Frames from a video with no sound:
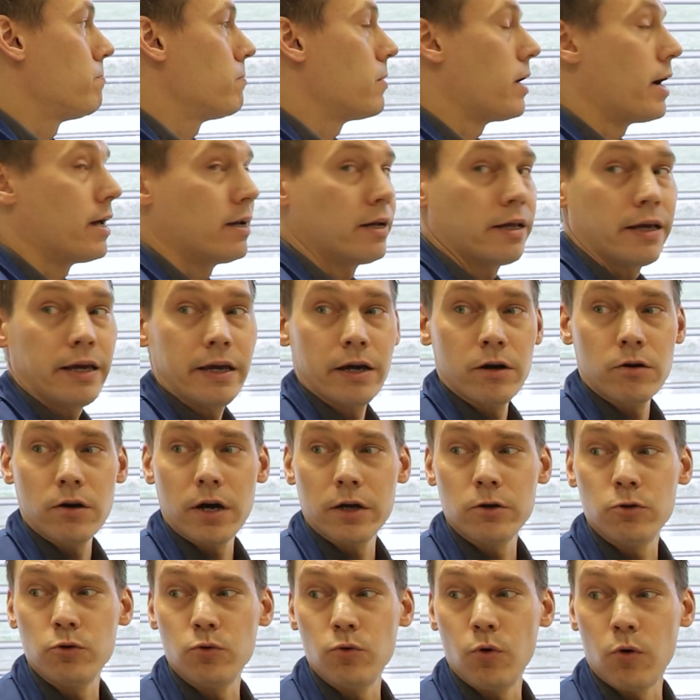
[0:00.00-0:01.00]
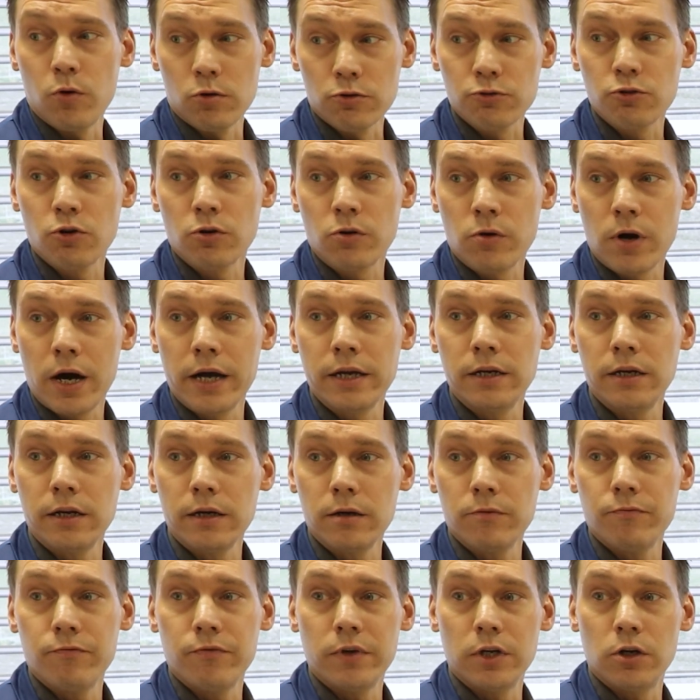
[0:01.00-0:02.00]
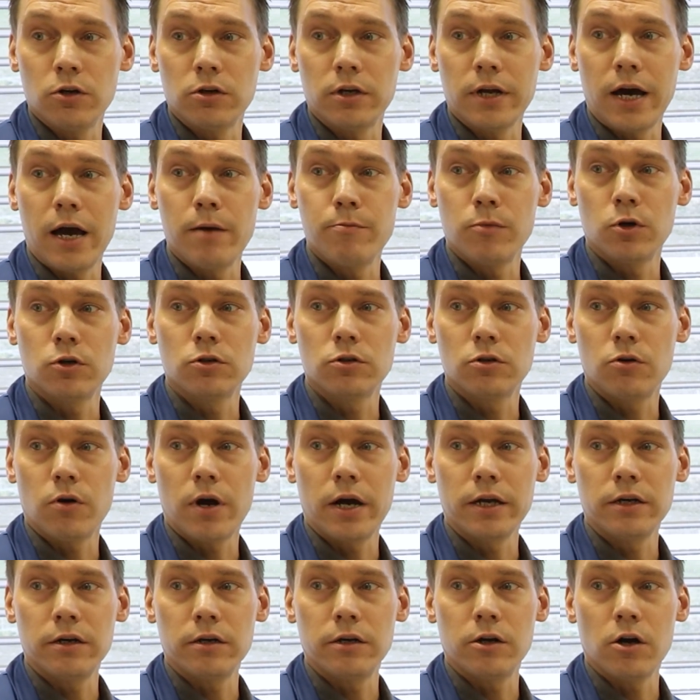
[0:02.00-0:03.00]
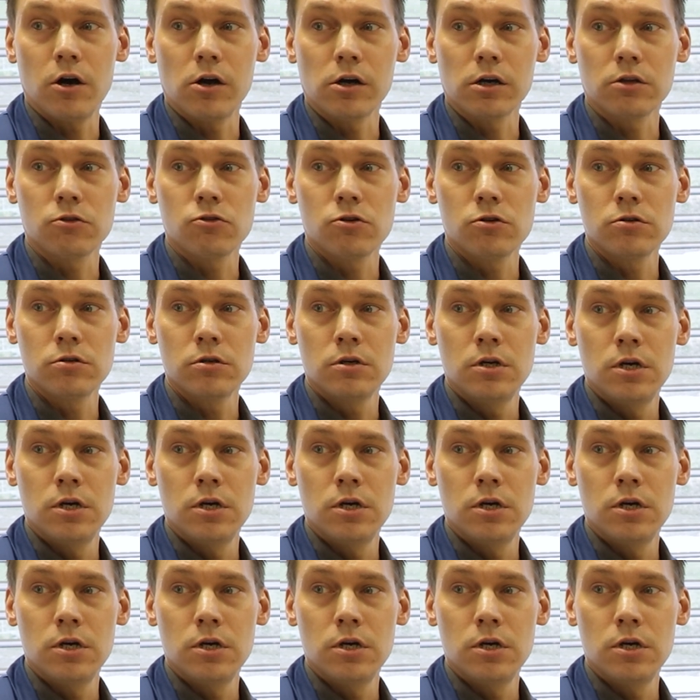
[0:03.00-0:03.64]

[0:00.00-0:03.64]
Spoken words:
And here I do also grinding with a diamond grinder, Dagaton,